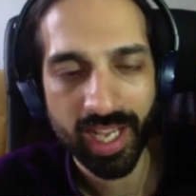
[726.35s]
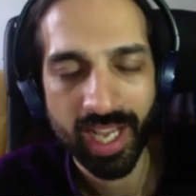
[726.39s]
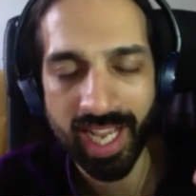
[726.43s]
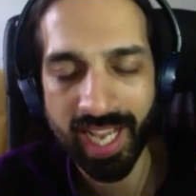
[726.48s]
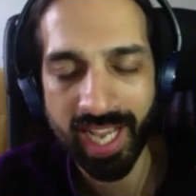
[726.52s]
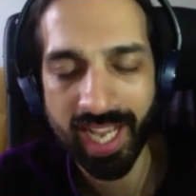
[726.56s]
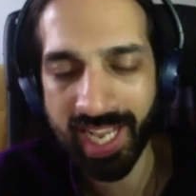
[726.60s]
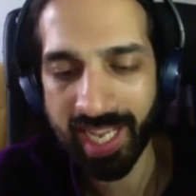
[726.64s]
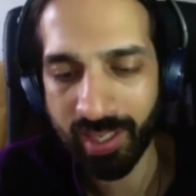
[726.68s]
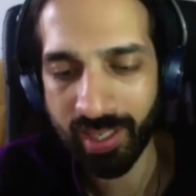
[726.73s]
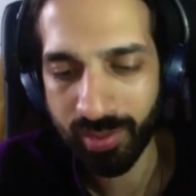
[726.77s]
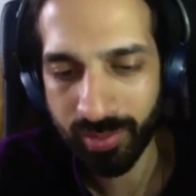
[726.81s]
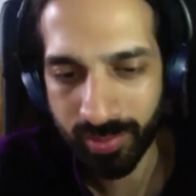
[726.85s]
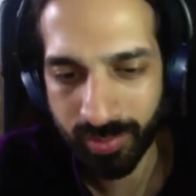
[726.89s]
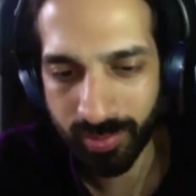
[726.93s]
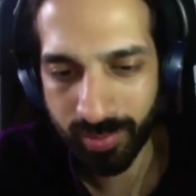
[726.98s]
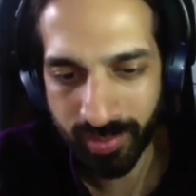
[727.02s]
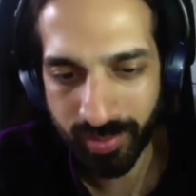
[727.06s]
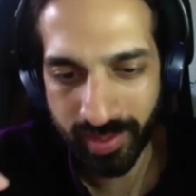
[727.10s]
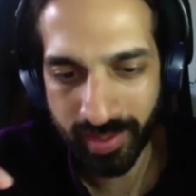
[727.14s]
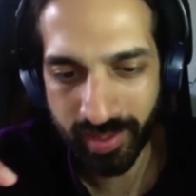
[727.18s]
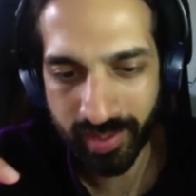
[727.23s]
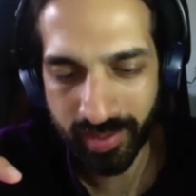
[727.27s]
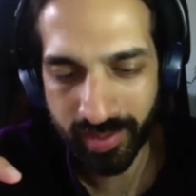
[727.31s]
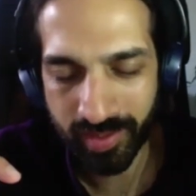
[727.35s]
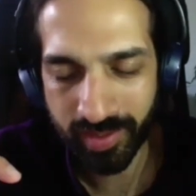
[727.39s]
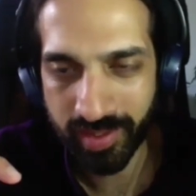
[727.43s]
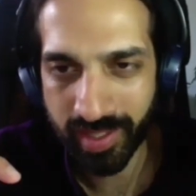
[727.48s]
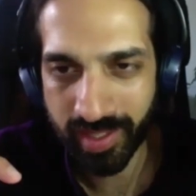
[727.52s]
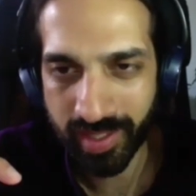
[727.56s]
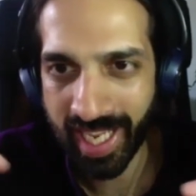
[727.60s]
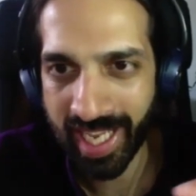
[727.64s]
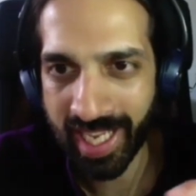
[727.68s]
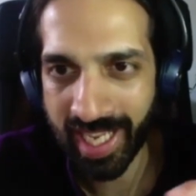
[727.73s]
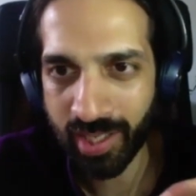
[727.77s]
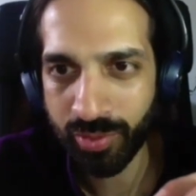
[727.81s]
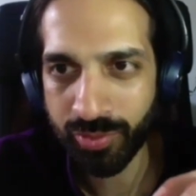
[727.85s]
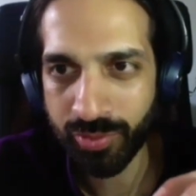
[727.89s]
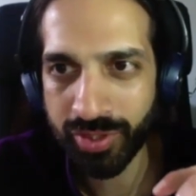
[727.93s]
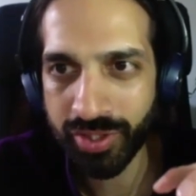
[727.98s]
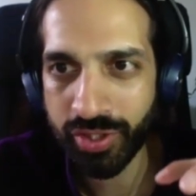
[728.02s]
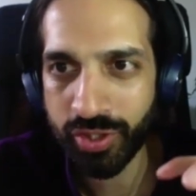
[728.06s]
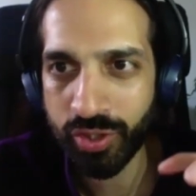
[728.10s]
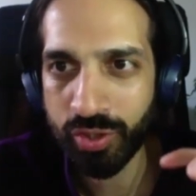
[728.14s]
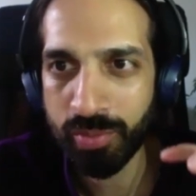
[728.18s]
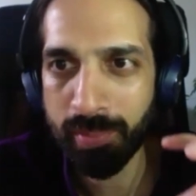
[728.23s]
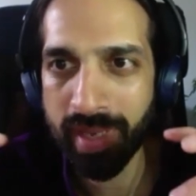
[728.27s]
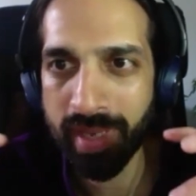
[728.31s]
How how
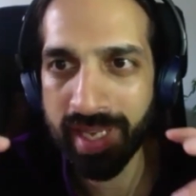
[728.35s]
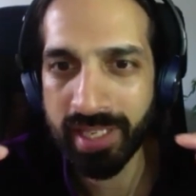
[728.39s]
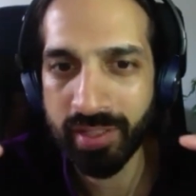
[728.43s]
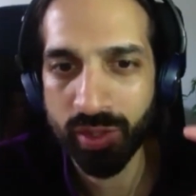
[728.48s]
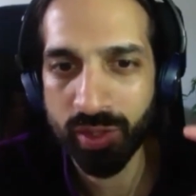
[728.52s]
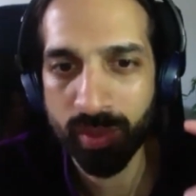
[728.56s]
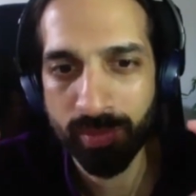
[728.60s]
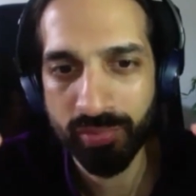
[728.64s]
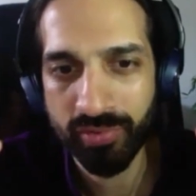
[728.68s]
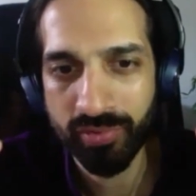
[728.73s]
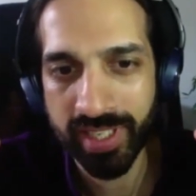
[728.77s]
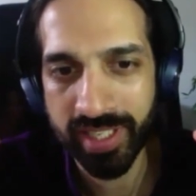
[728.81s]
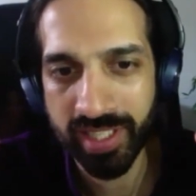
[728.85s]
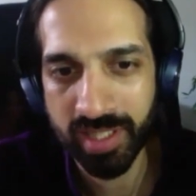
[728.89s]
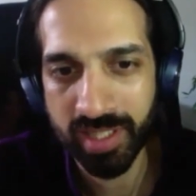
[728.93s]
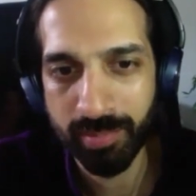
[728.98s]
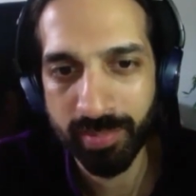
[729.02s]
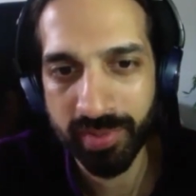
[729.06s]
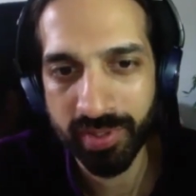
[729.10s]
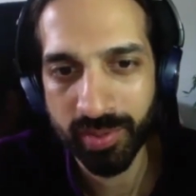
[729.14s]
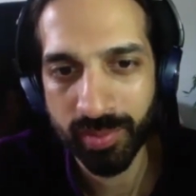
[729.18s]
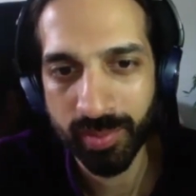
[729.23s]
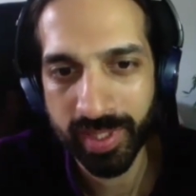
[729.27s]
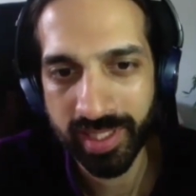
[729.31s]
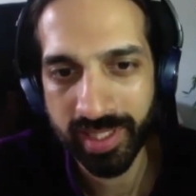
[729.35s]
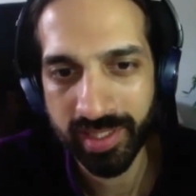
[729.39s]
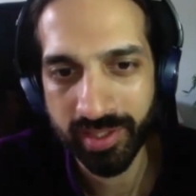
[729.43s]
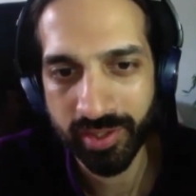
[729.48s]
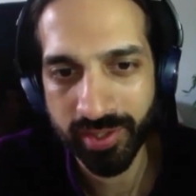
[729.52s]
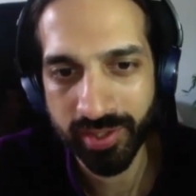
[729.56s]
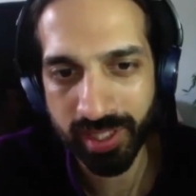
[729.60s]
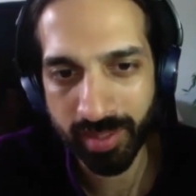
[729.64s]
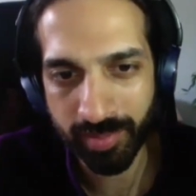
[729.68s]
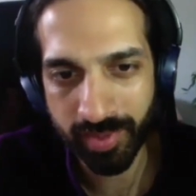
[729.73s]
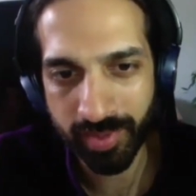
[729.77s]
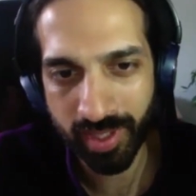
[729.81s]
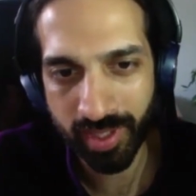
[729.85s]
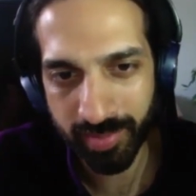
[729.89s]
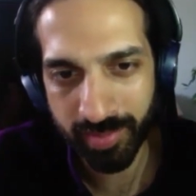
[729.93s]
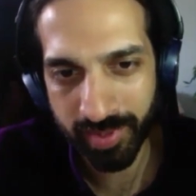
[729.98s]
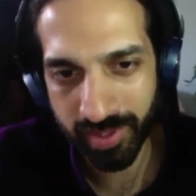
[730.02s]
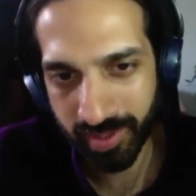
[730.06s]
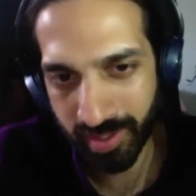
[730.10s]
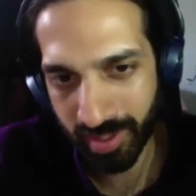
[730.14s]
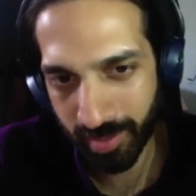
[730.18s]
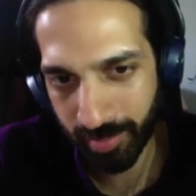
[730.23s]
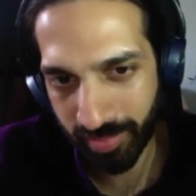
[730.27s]
do you make the bridge between because sometimes a,